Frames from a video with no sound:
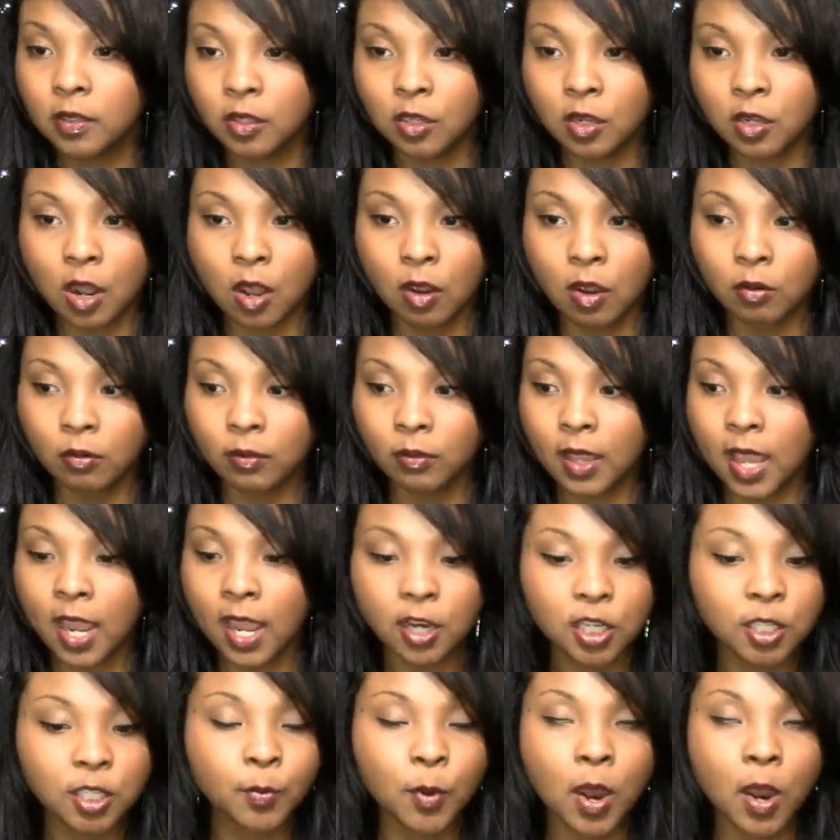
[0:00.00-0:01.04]
you know,
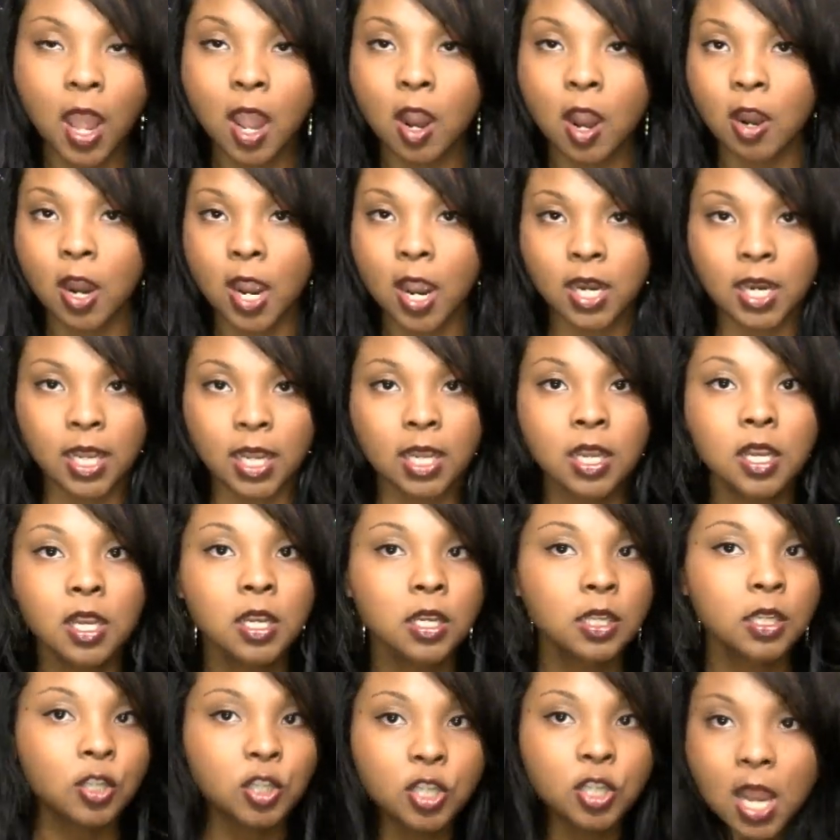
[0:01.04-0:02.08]
hairspray or any
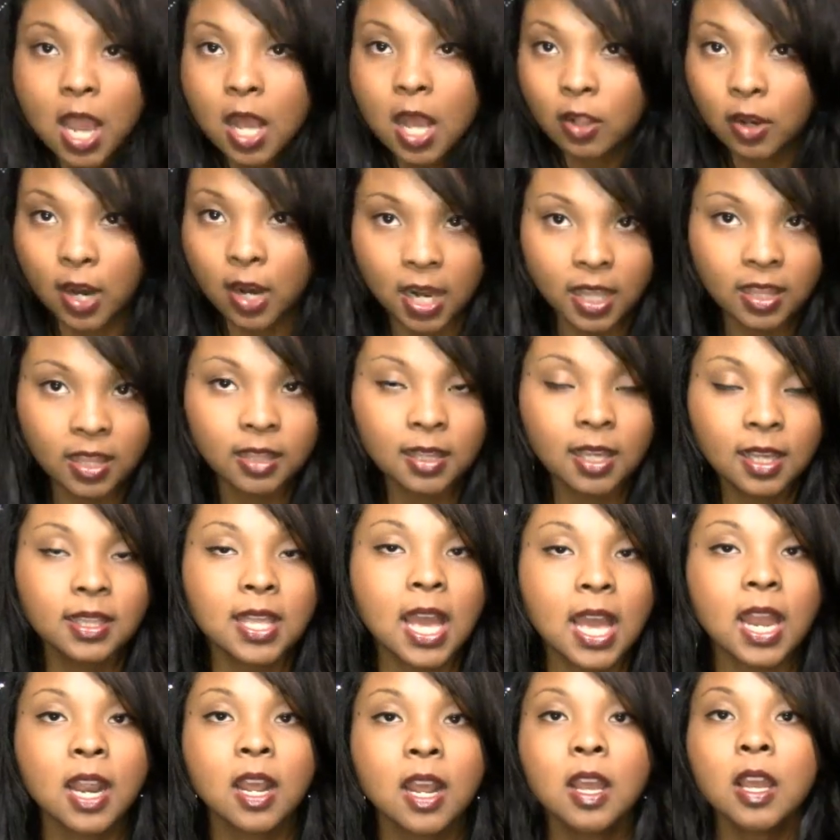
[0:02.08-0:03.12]
gel or anything like
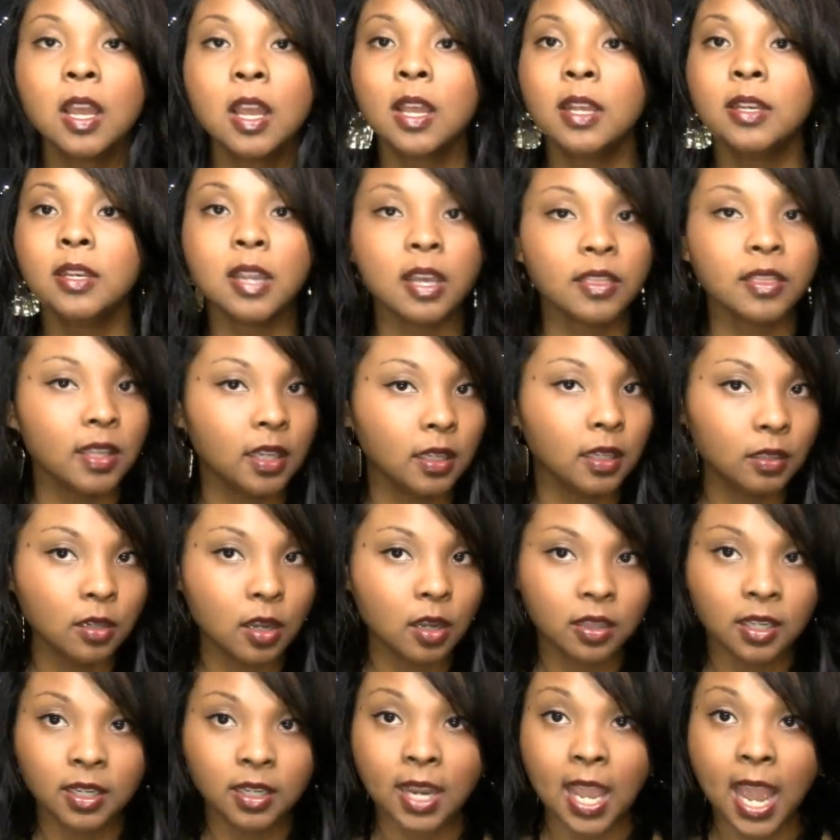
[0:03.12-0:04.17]
that. Nothing,
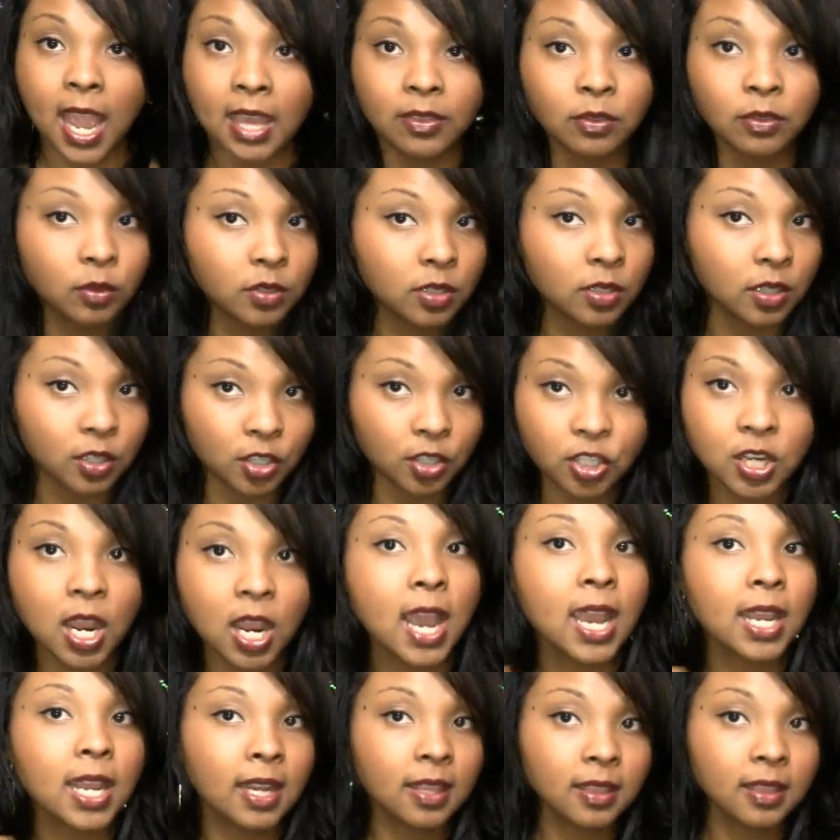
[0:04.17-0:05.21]
nothing to add to the
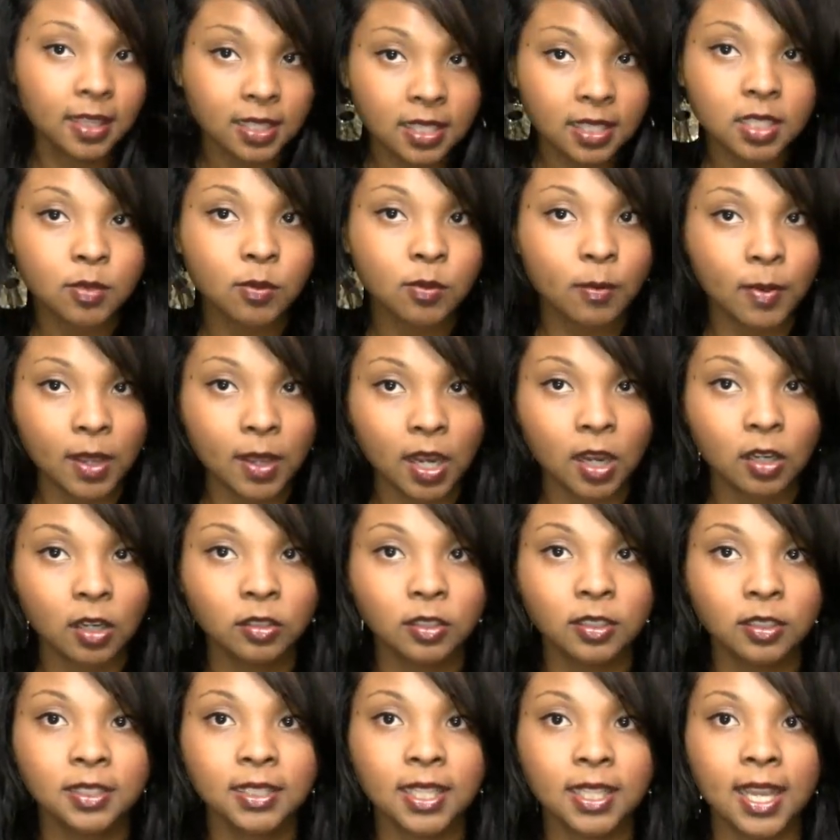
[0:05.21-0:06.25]
shine. This is what my hair
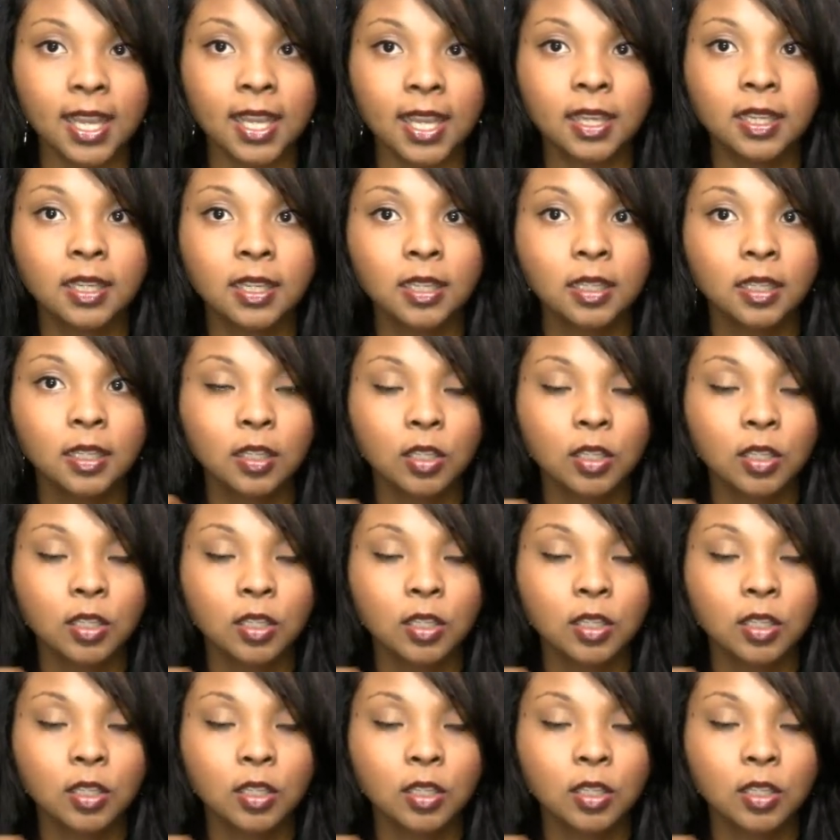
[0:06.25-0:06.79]
looks like